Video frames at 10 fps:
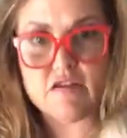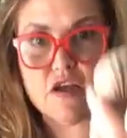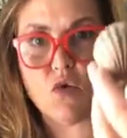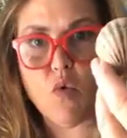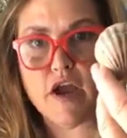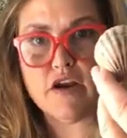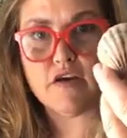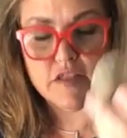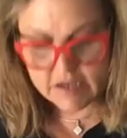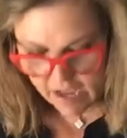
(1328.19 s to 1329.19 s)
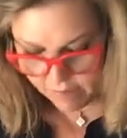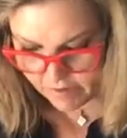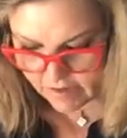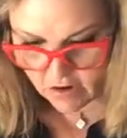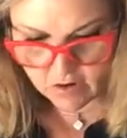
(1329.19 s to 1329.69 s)
is like whiter on the
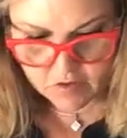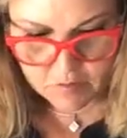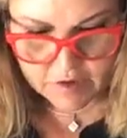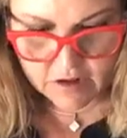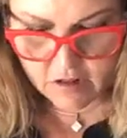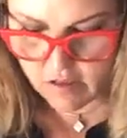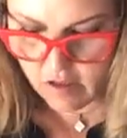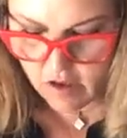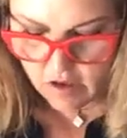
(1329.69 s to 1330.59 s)
top and darker in the middle.